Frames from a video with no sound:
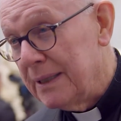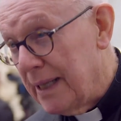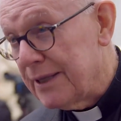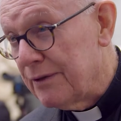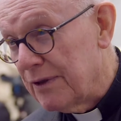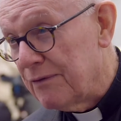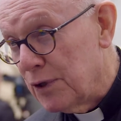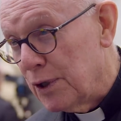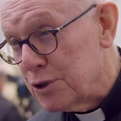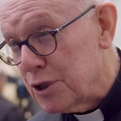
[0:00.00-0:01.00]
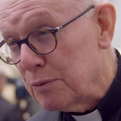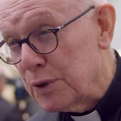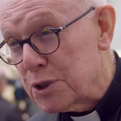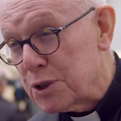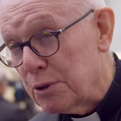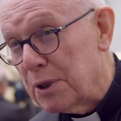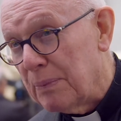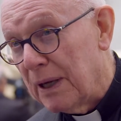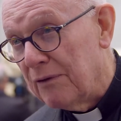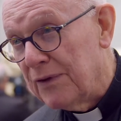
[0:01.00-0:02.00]
death of the Virgin, which stood
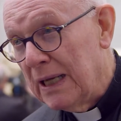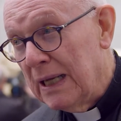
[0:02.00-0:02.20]
above